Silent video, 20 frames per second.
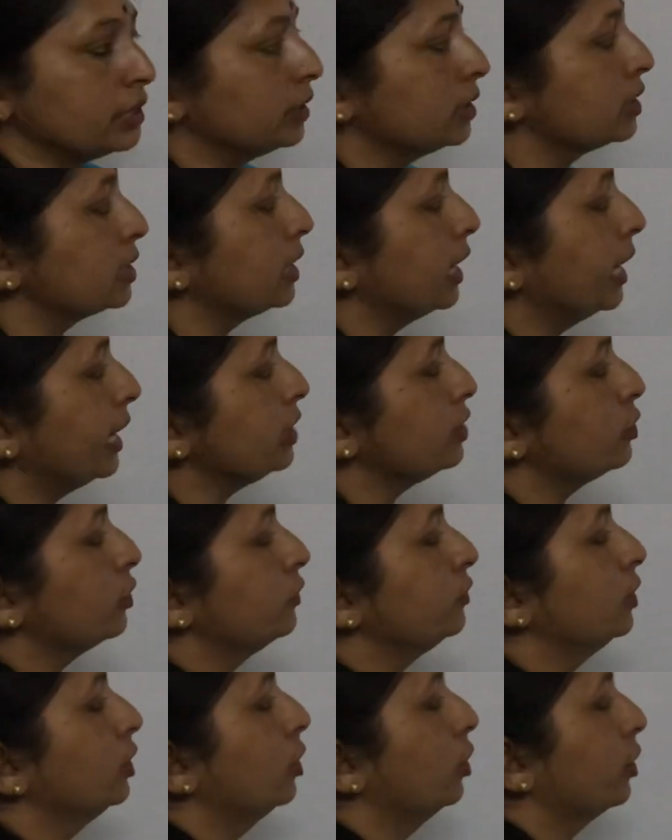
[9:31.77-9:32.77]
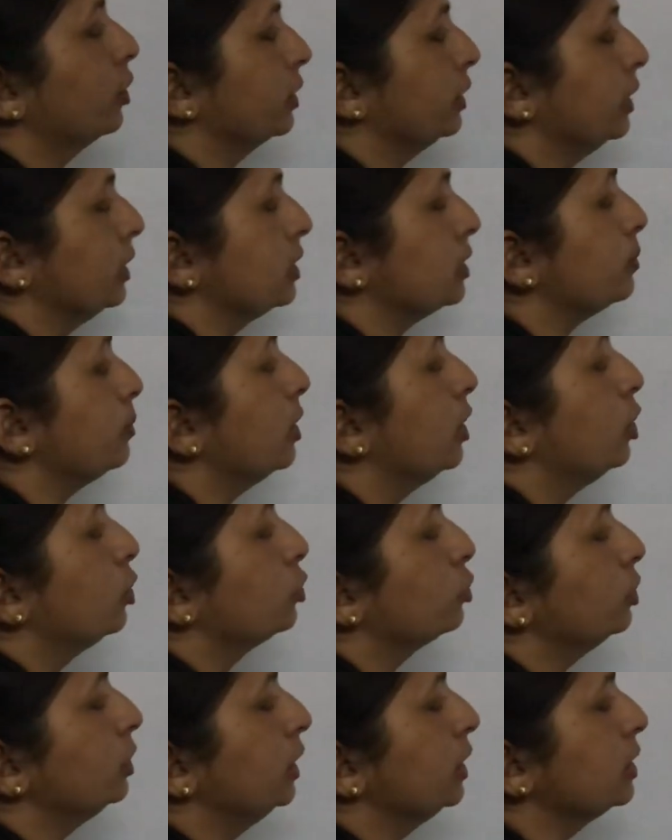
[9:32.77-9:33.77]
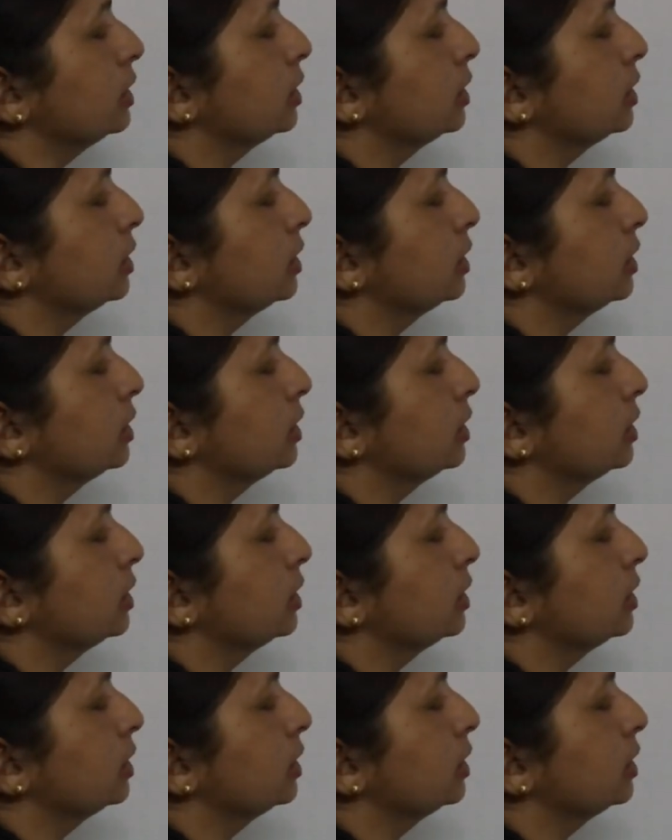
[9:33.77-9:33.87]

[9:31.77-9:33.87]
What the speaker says: size of the organism. So this